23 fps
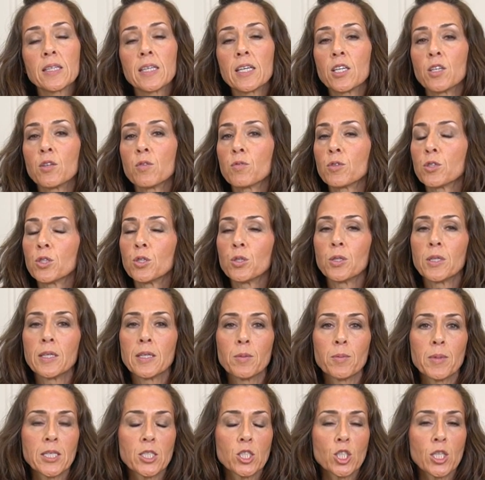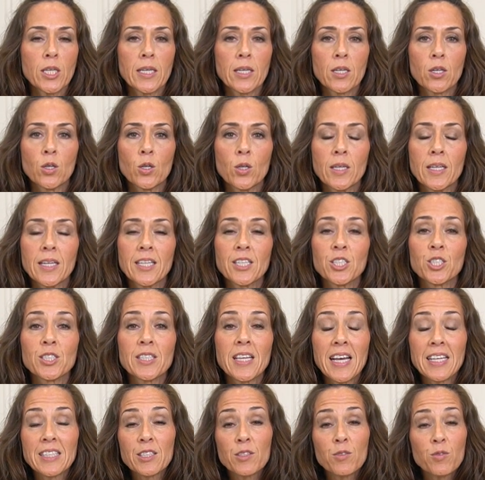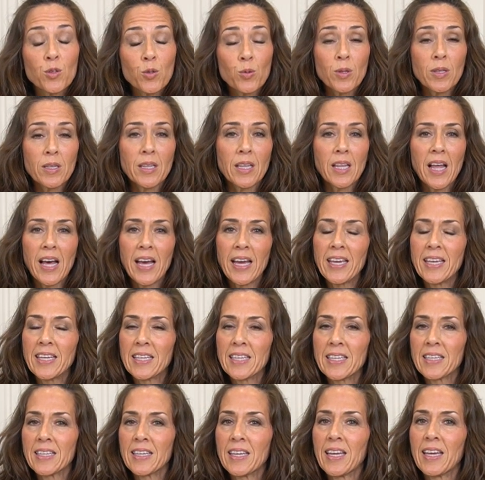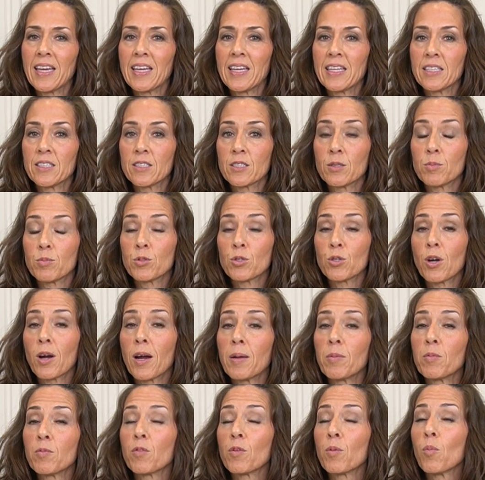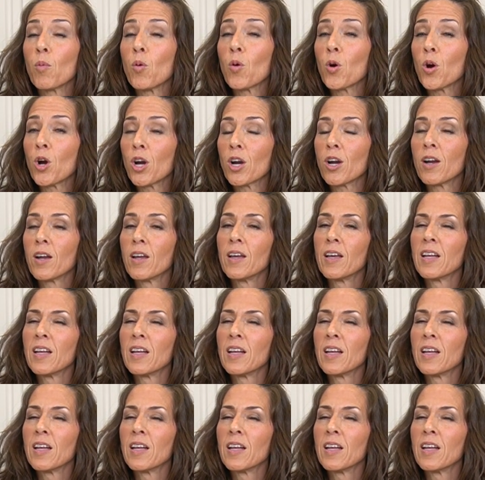Thank you for tuning in my channel. And I just ask if you would like and subscribe for more.